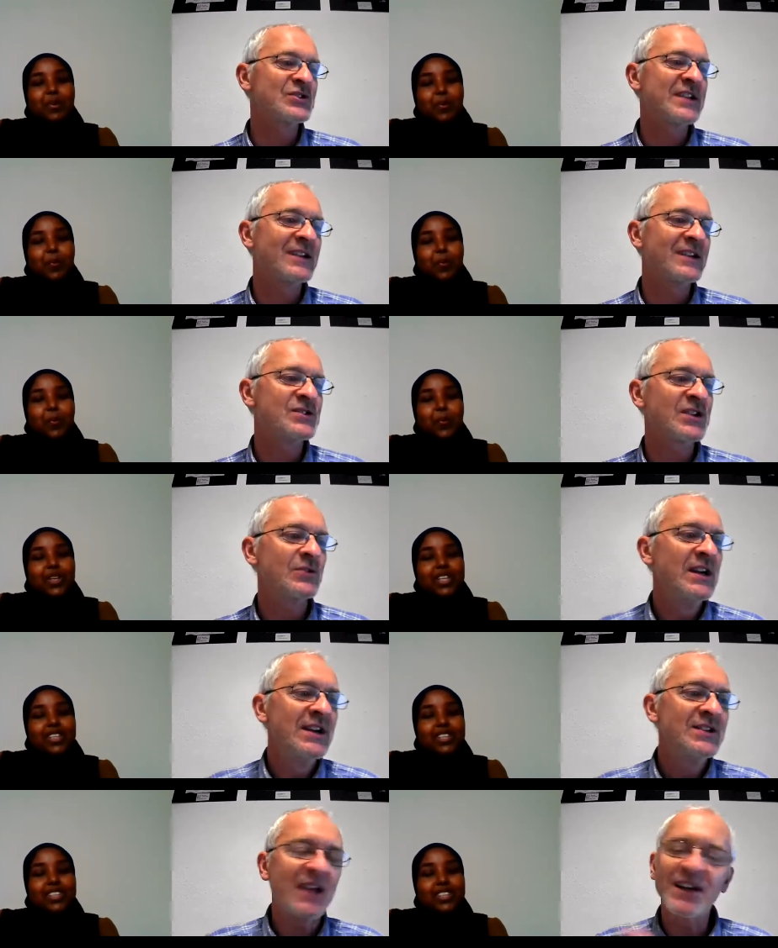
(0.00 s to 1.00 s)
Speaker 1: Den. So
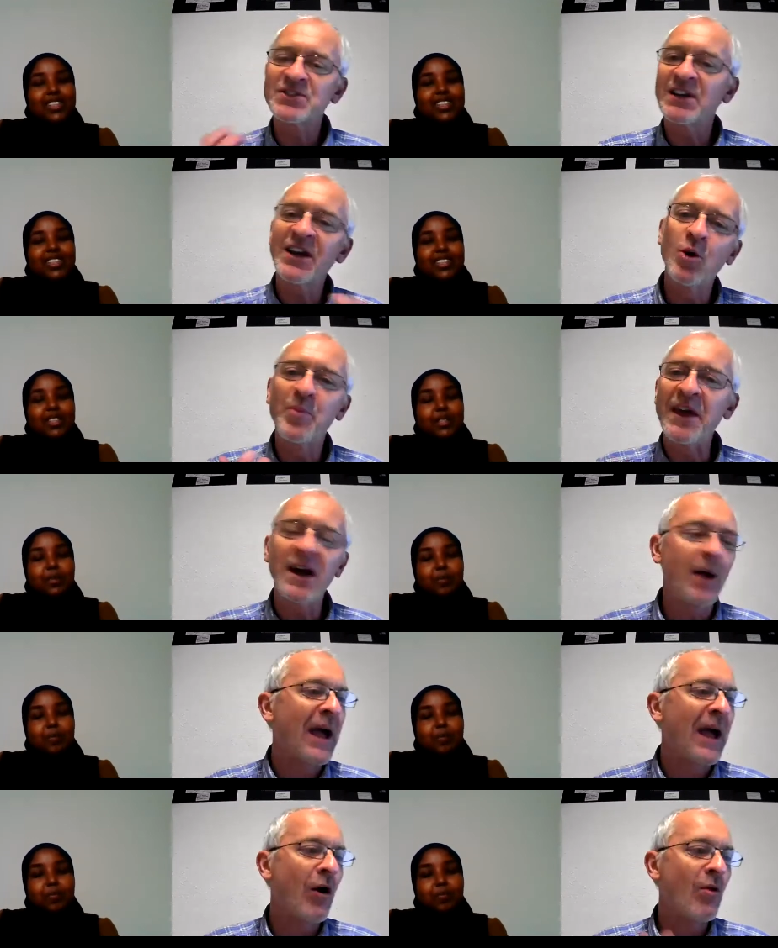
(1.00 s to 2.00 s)
tell us a little bit
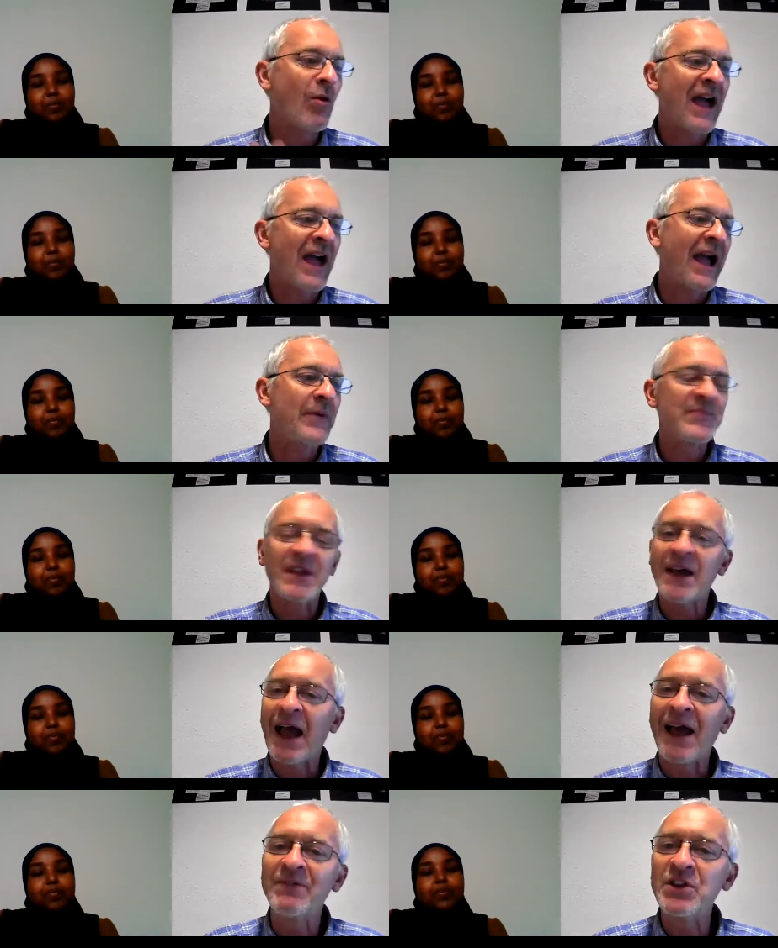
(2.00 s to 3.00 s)
about that
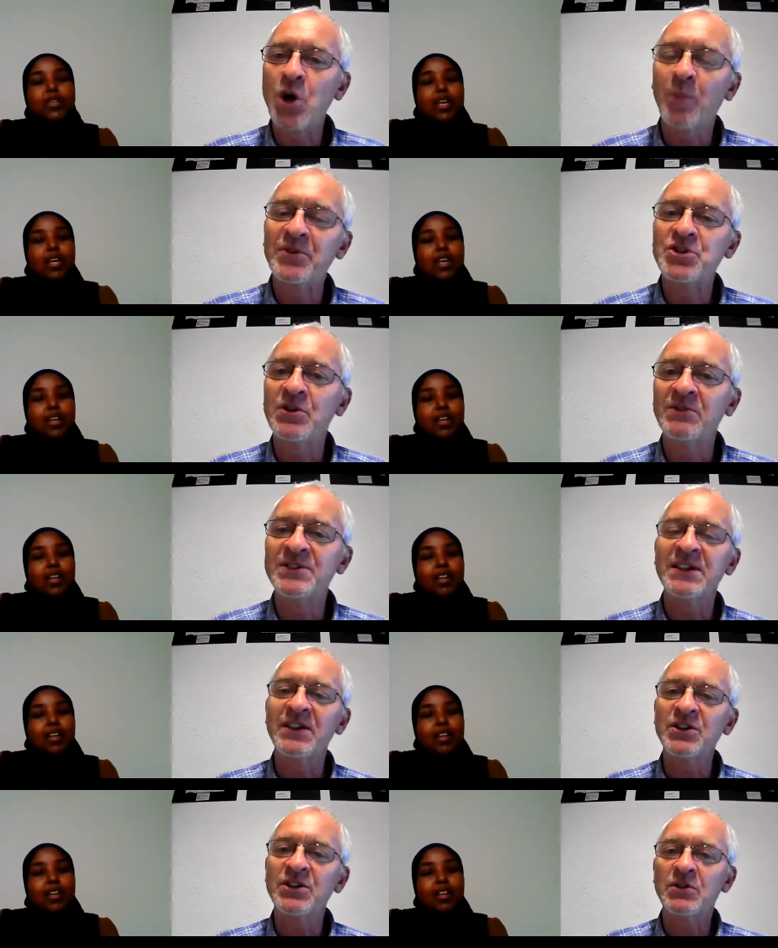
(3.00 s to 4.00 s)
and the
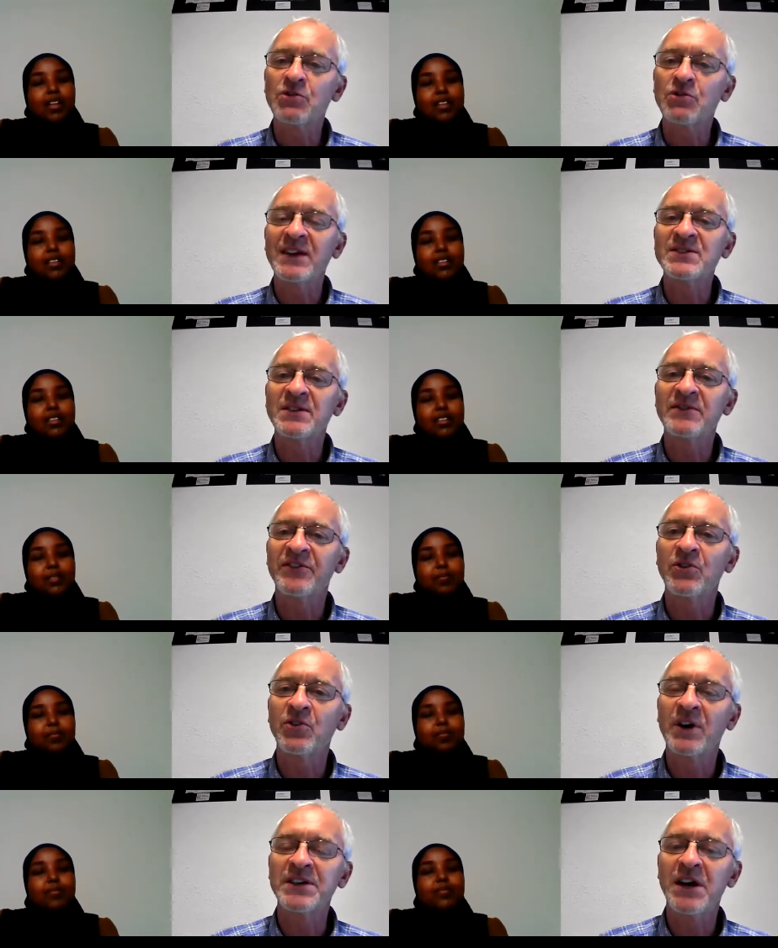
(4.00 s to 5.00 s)
opportunity that you created
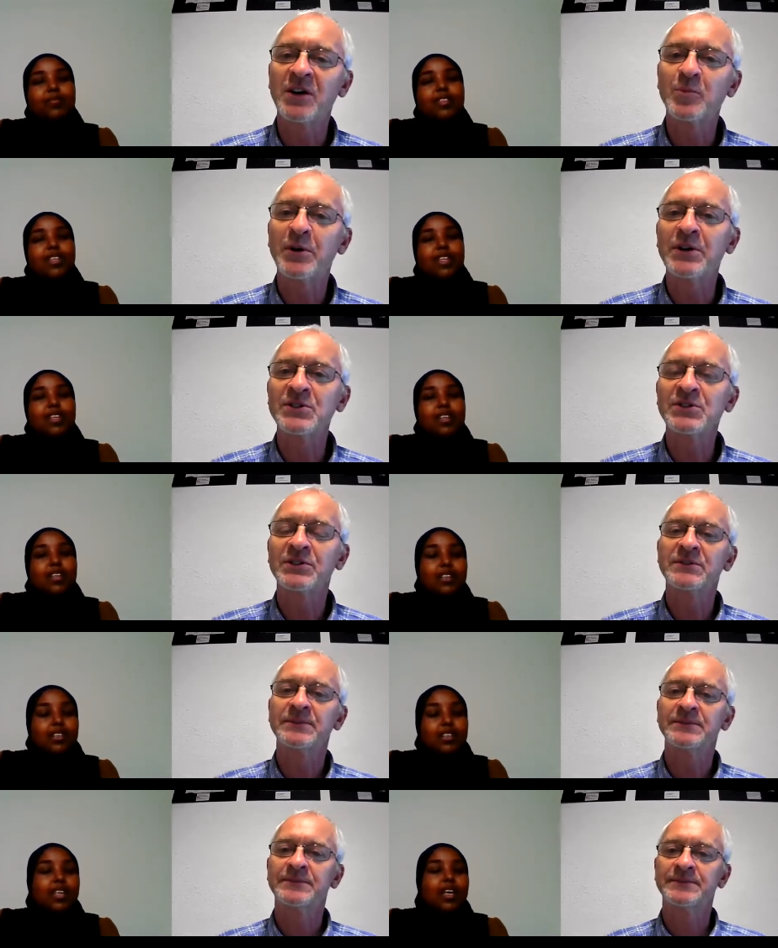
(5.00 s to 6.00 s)
for a young person.
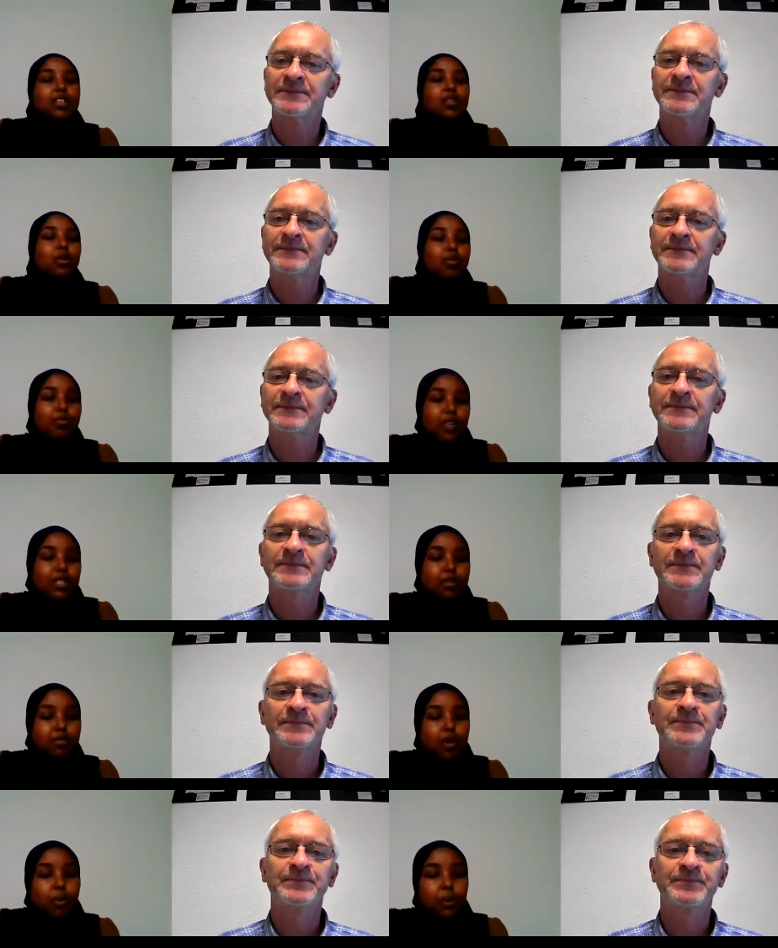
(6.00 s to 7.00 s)
Speaker 2: Yeah, so
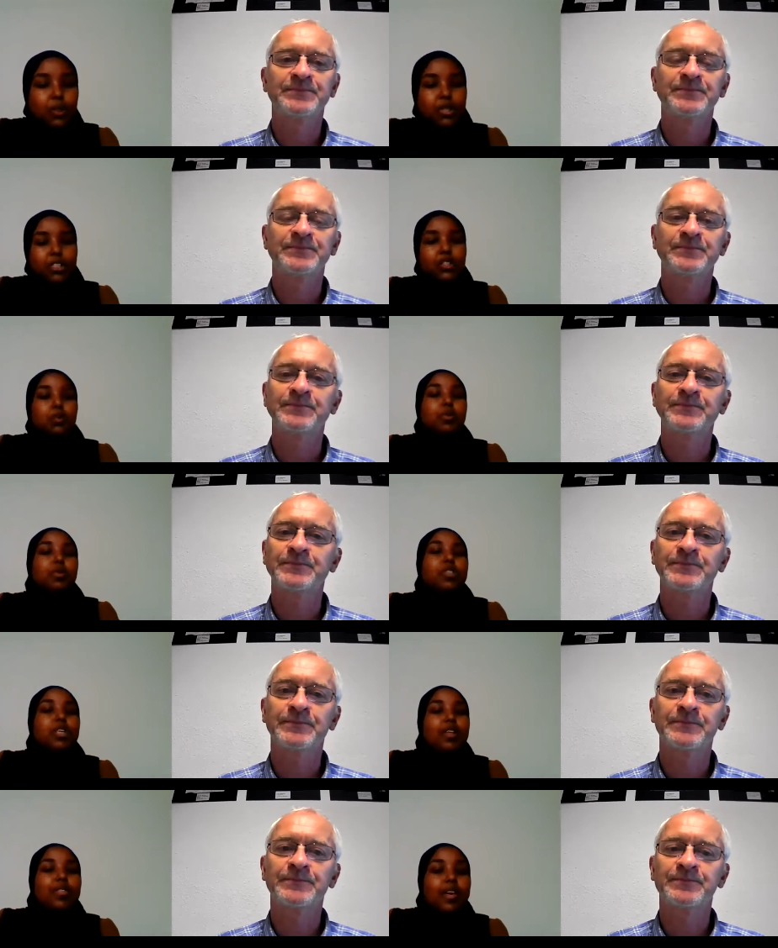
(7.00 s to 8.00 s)
first and foremost, I just wanted
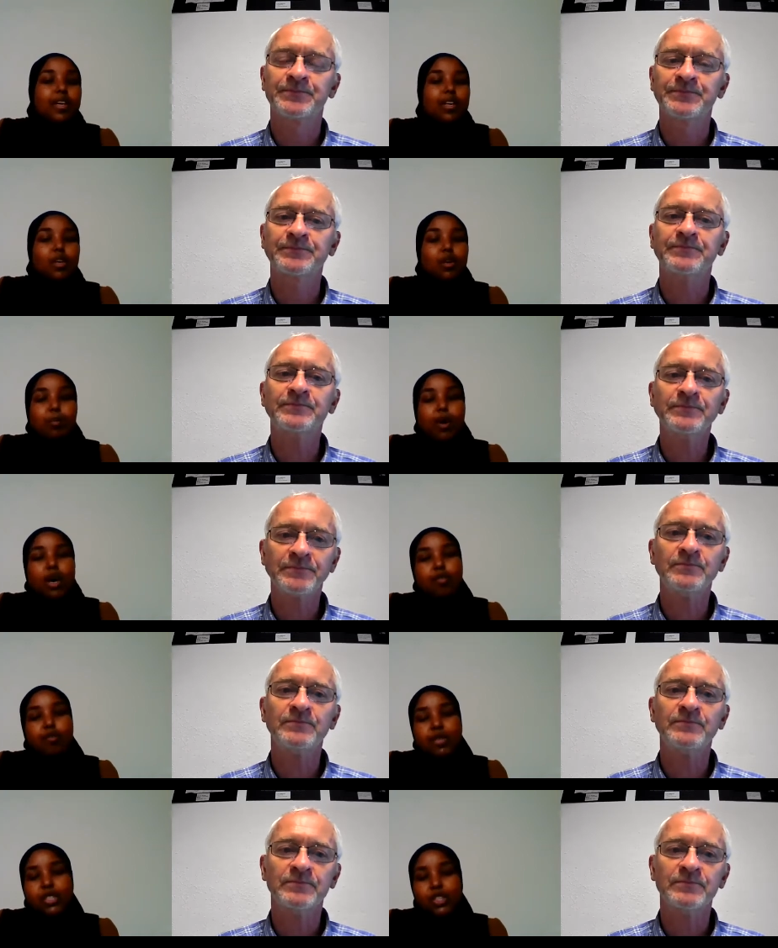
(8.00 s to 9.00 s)
to say thank you on
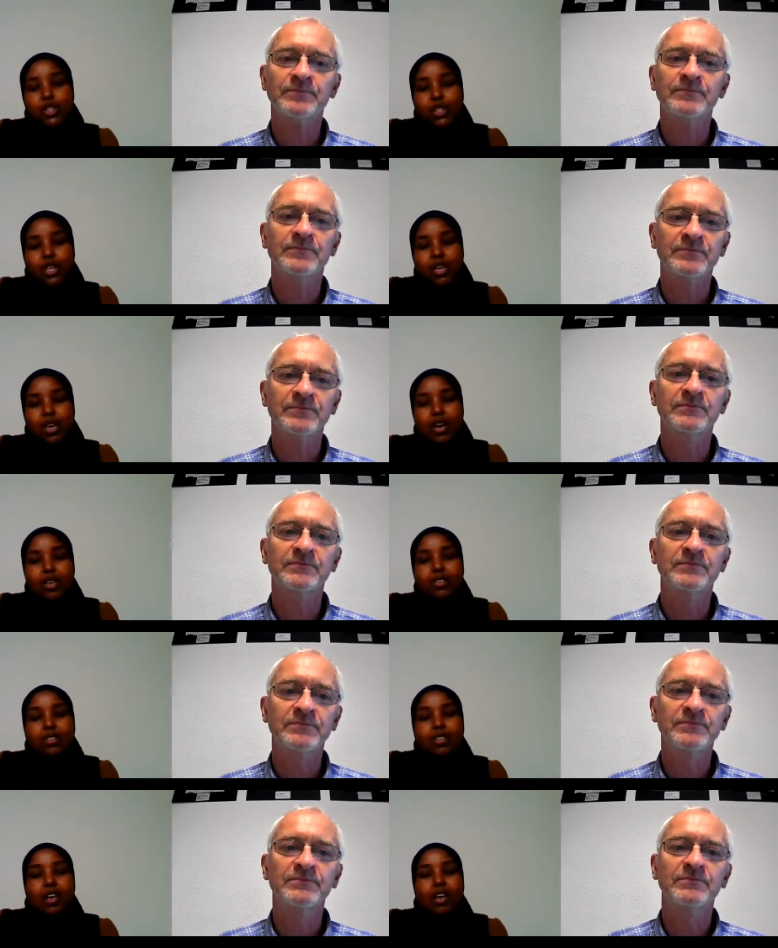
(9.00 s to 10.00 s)
behalf of Leicestershire
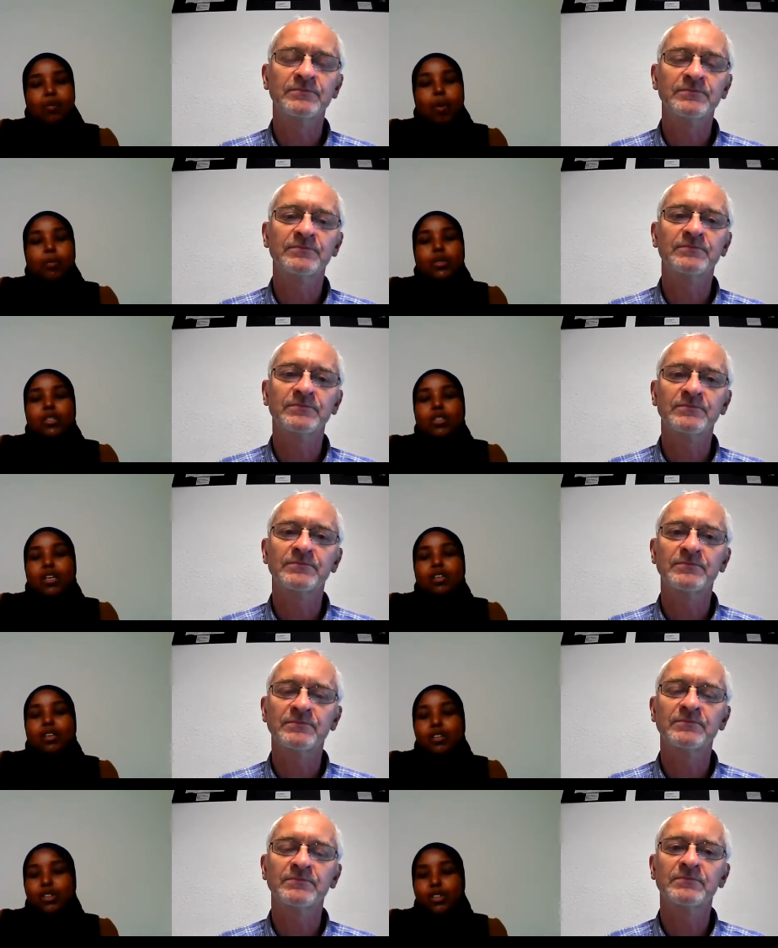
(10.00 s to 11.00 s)
Cares. Um, I wanted to
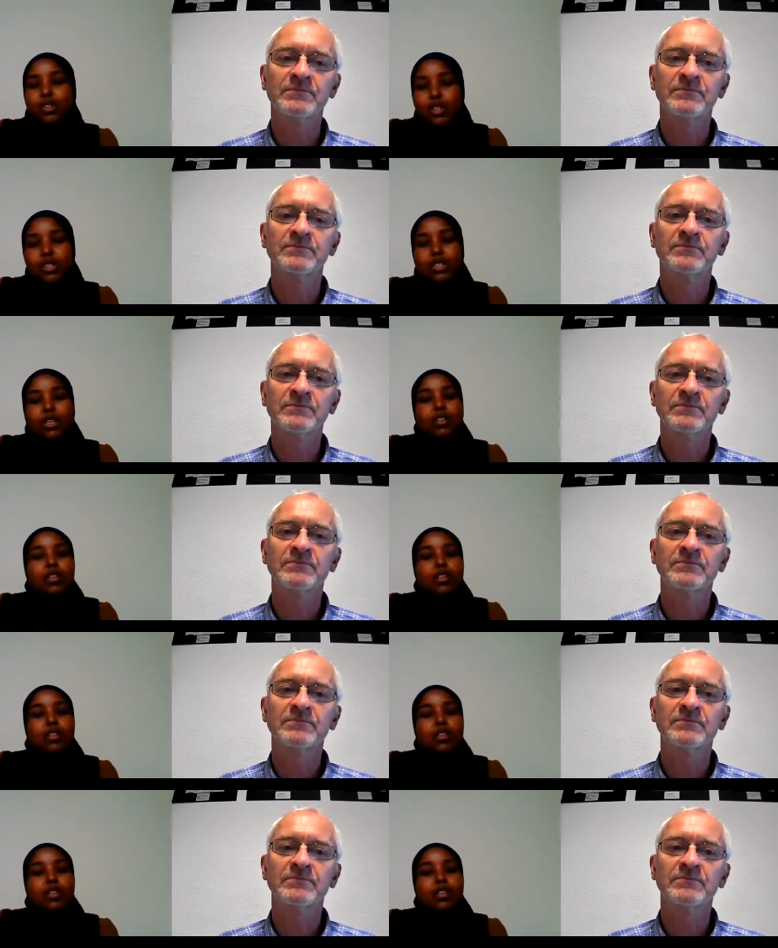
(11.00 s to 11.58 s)
thank Kick the Dust and the